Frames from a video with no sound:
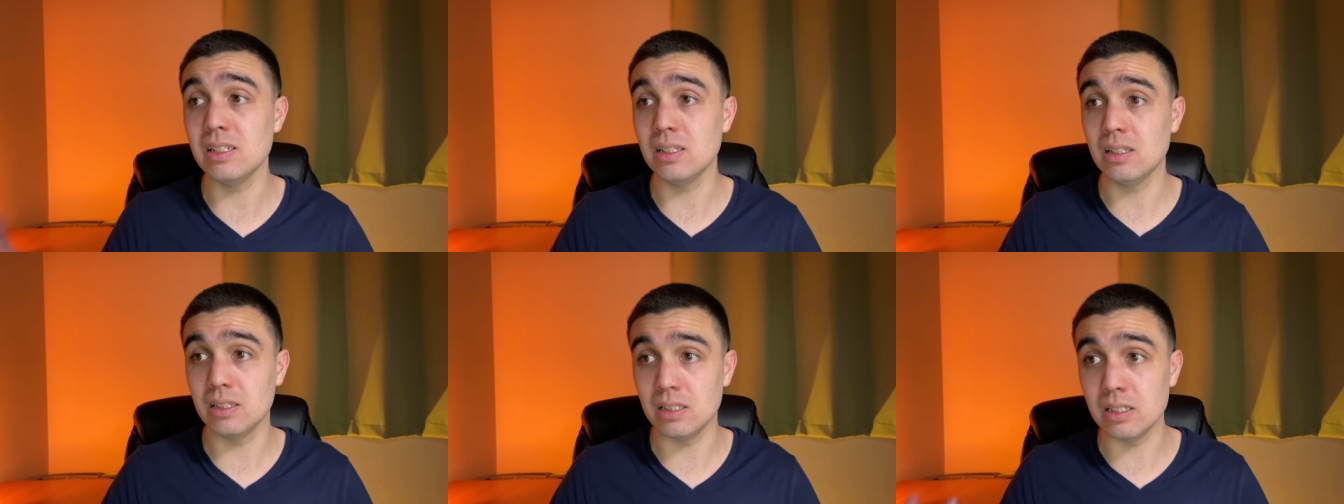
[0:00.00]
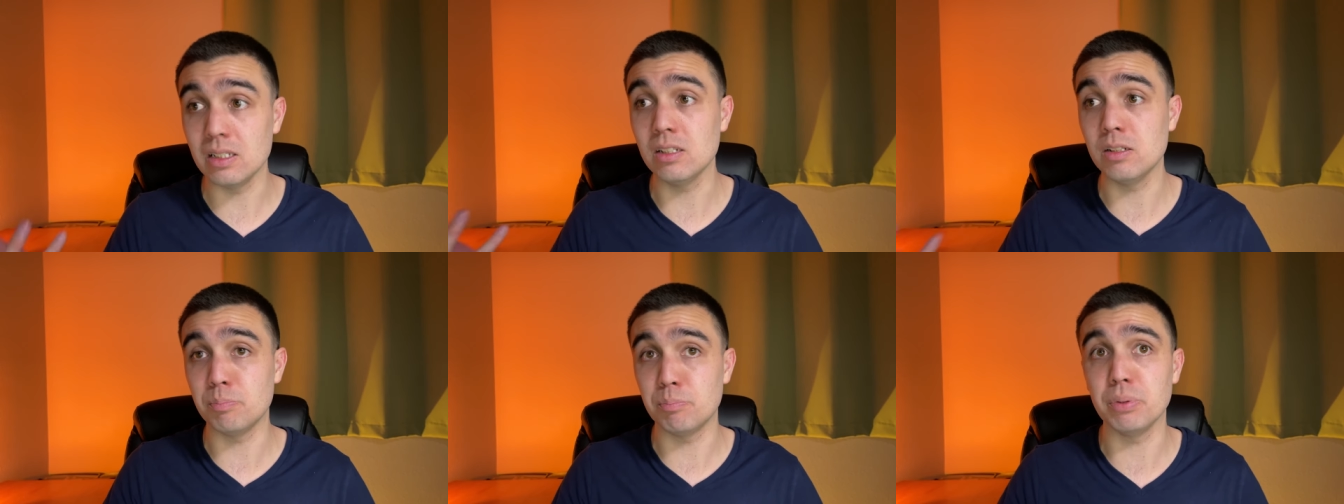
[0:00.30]

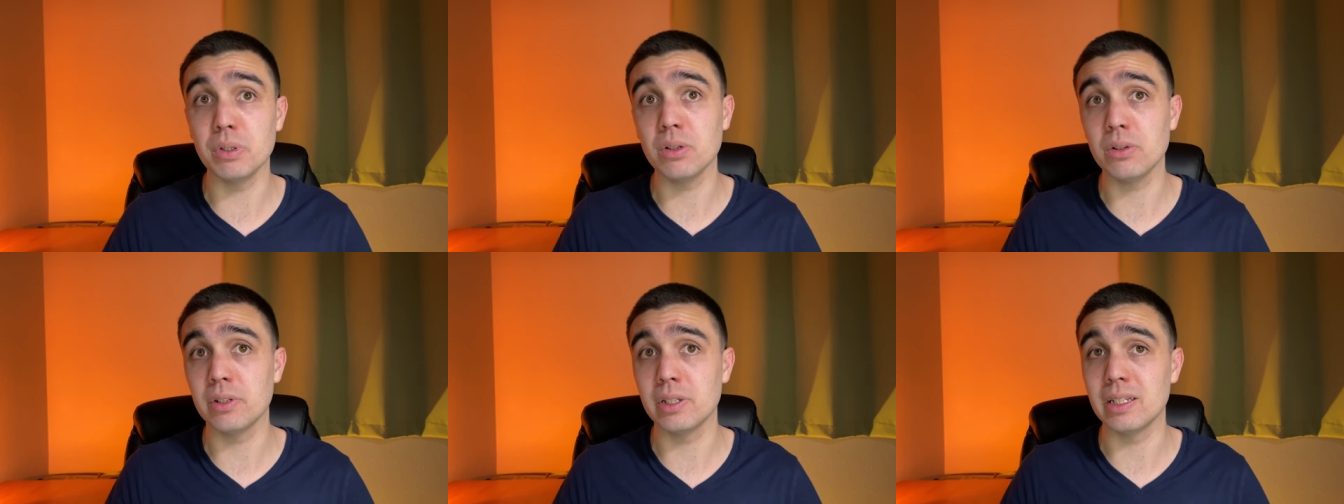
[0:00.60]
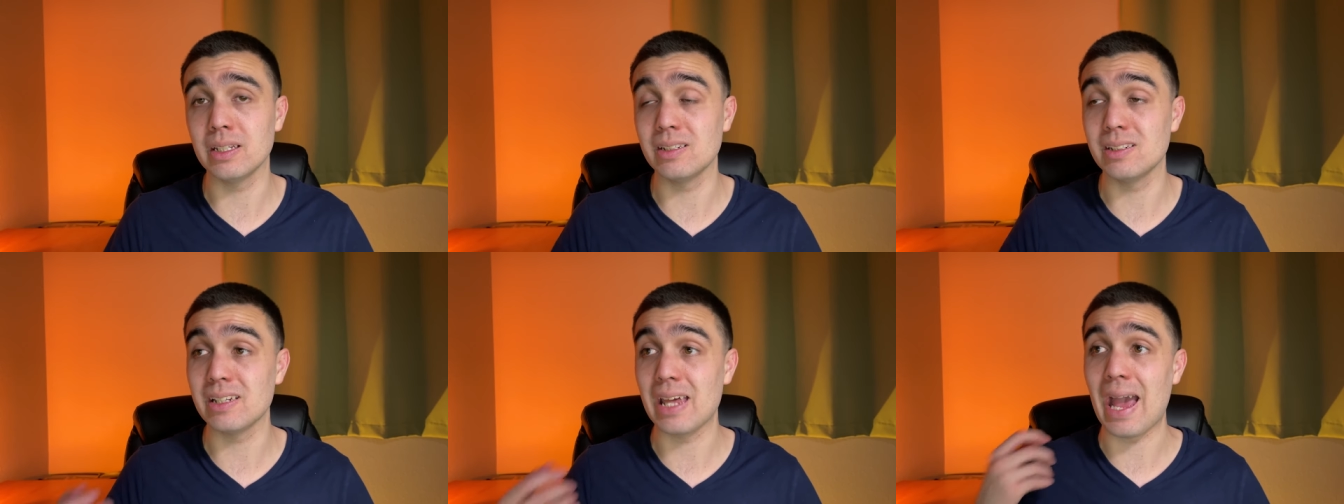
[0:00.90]
these
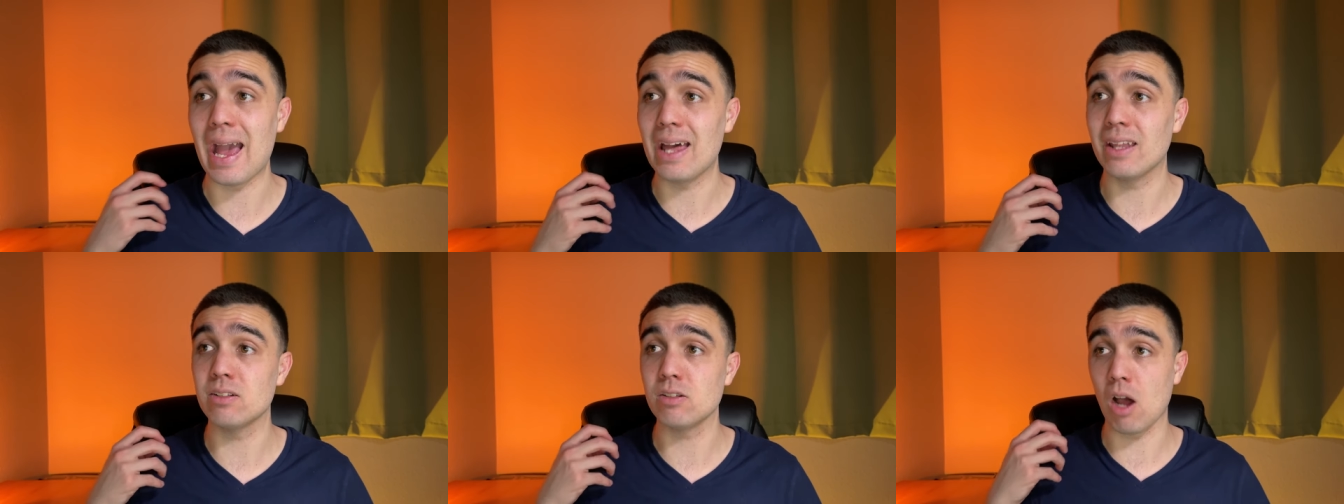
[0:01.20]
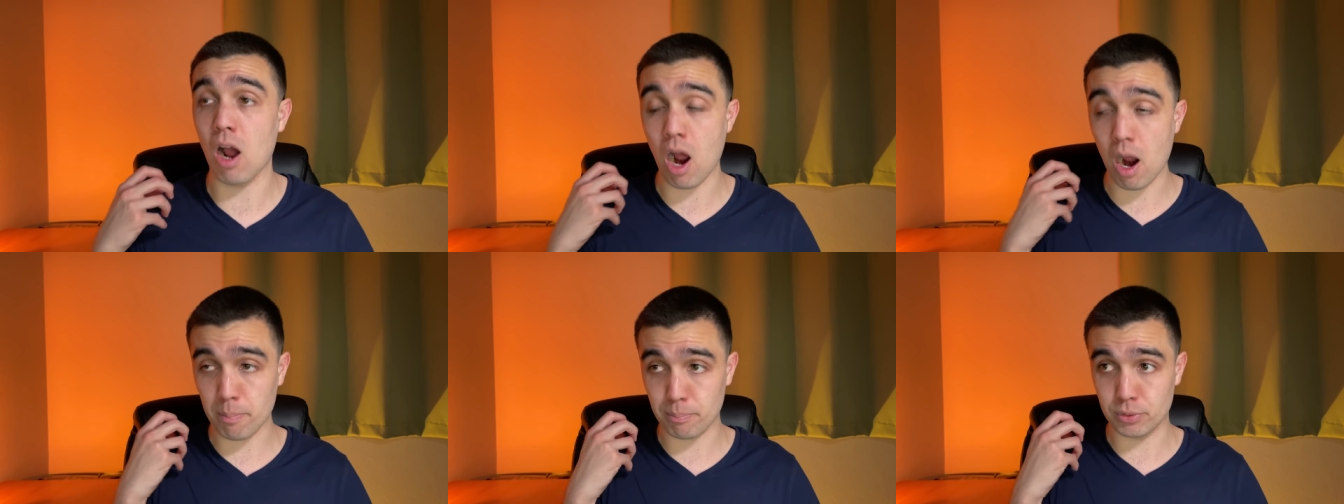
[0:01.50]
buildings as
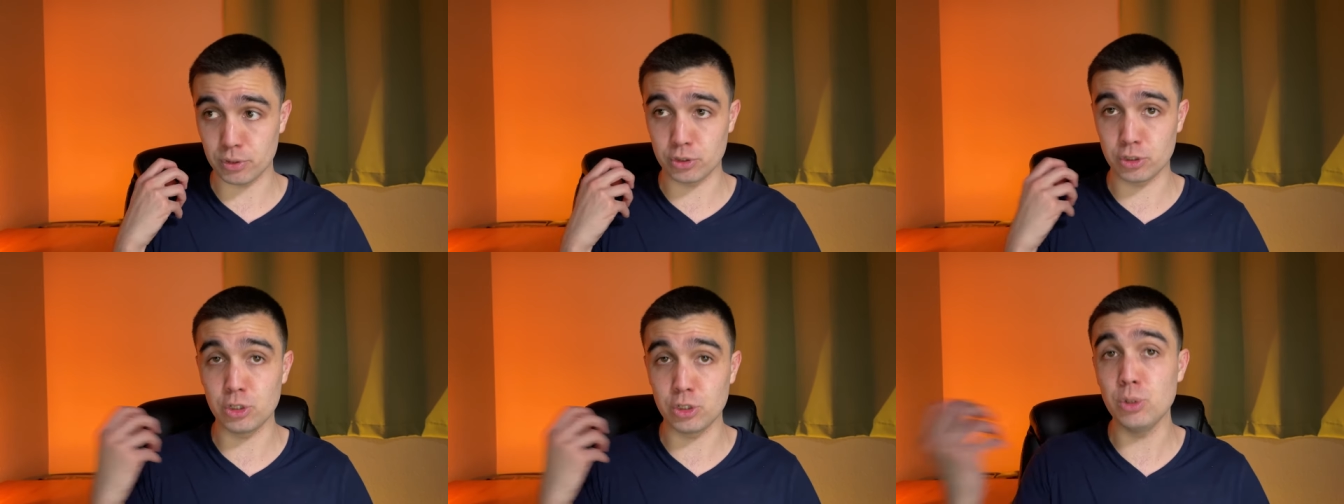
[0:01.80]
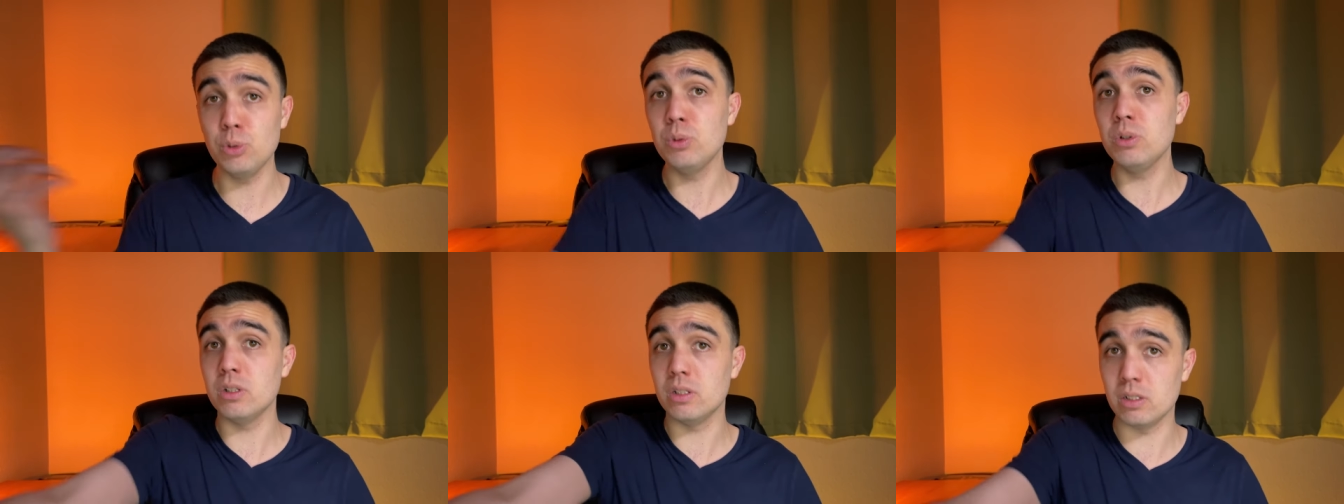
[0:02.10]

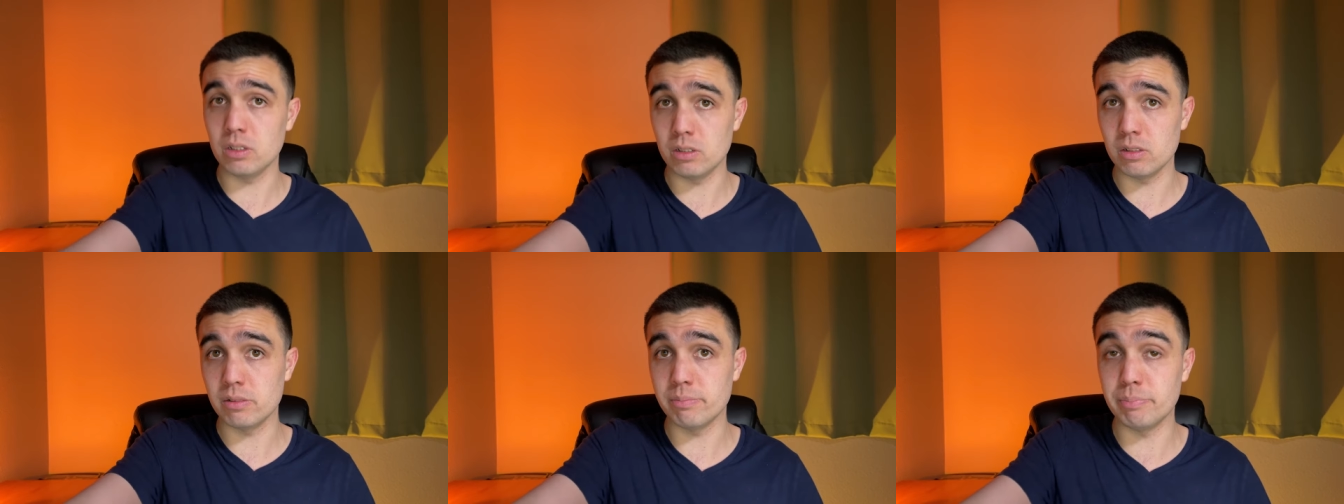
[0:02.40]
opportunities,